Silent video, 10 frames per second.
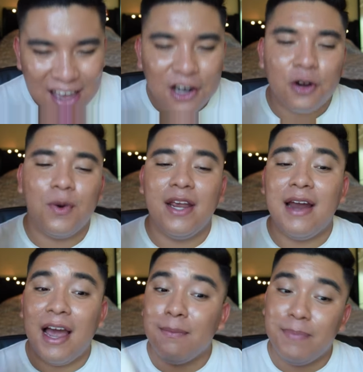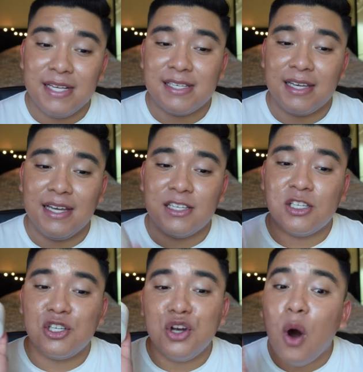Korean hibiscus,
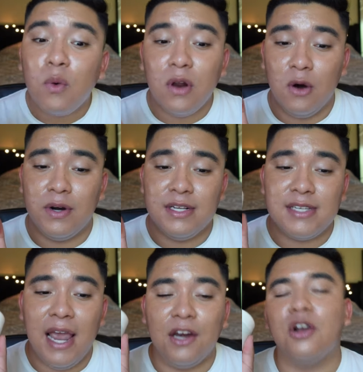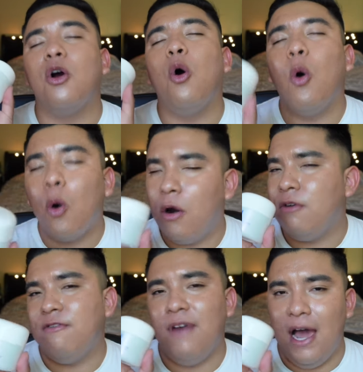snow lotus, and
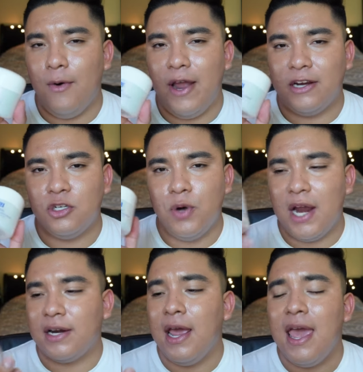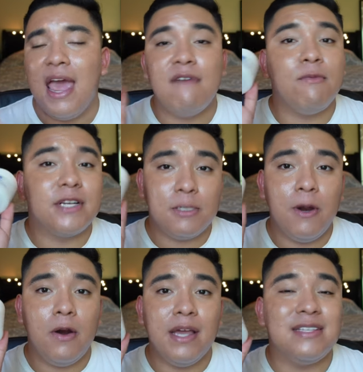cornflower extract. And from
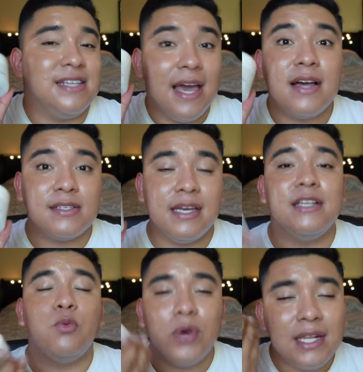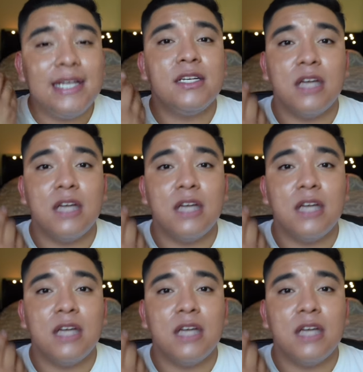experience, yes, it really